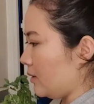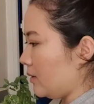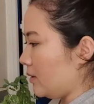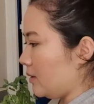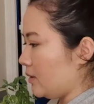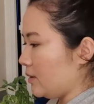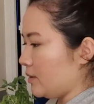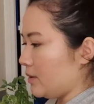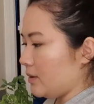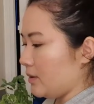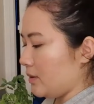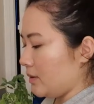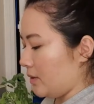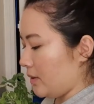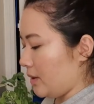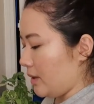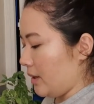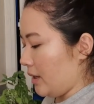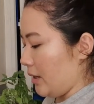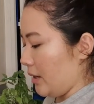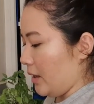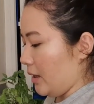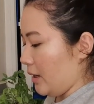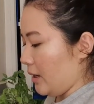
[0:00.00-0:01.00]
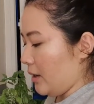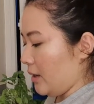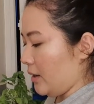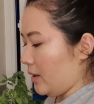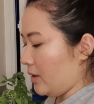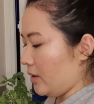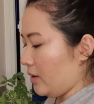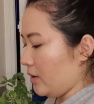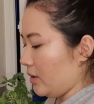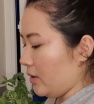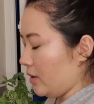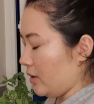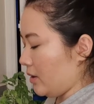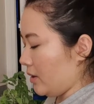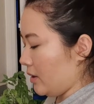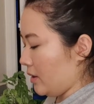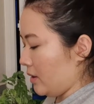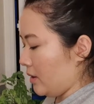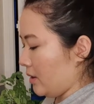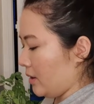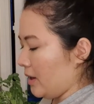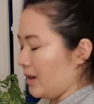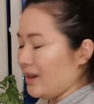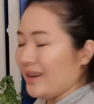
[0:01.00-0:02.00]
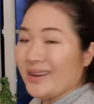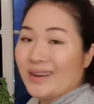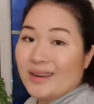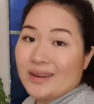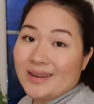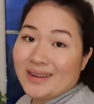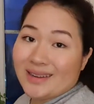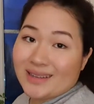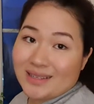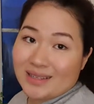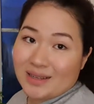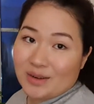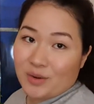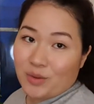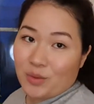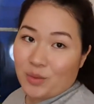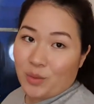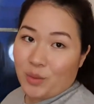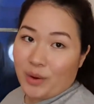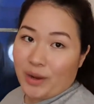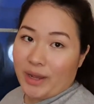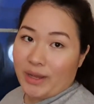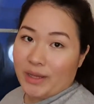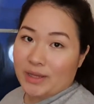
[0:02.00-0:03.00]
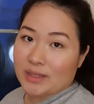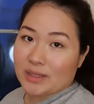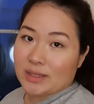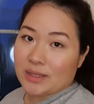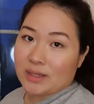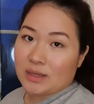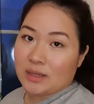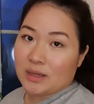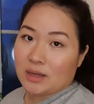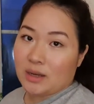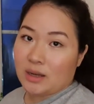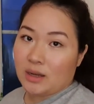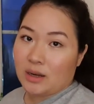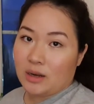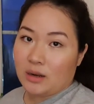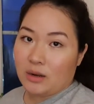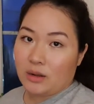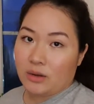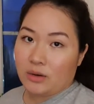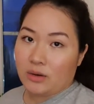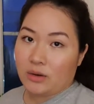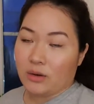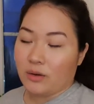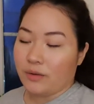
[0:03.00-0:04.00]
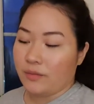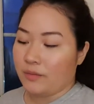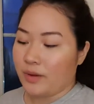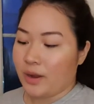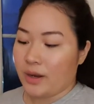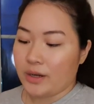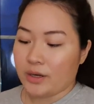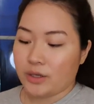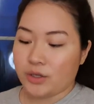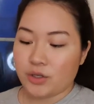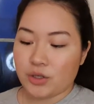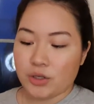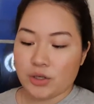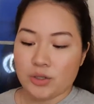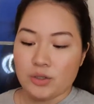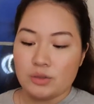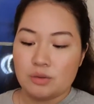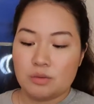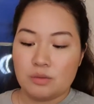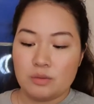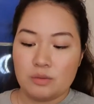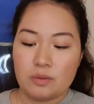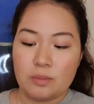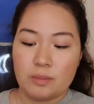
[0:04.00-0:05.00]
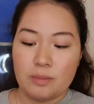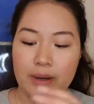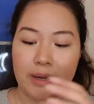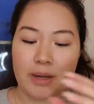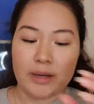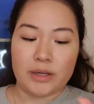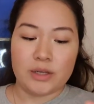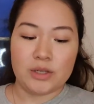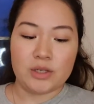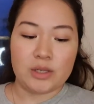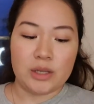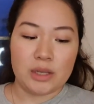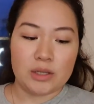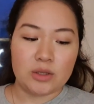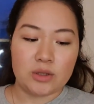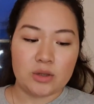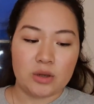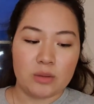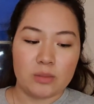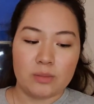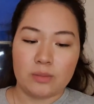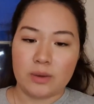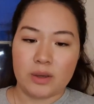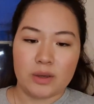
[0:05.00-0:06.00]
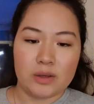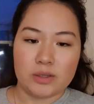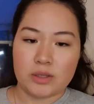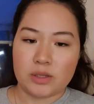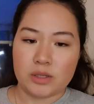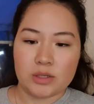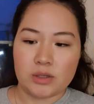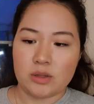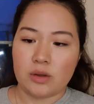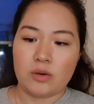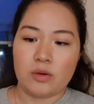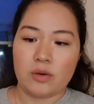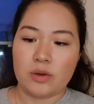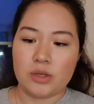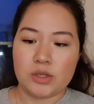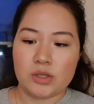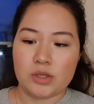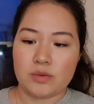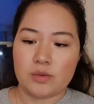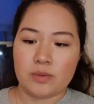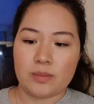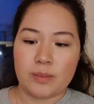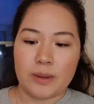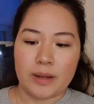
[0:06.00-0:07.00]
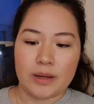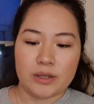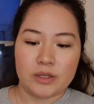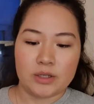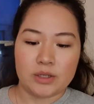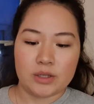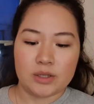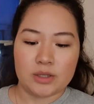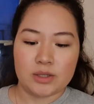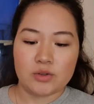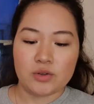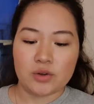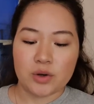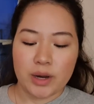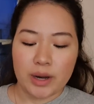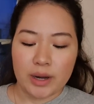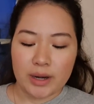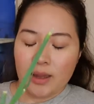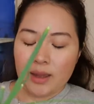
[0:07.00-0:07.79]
so then it doesn't waste a lot of energy to replenish that top, because it's not going to replenish, it's dry.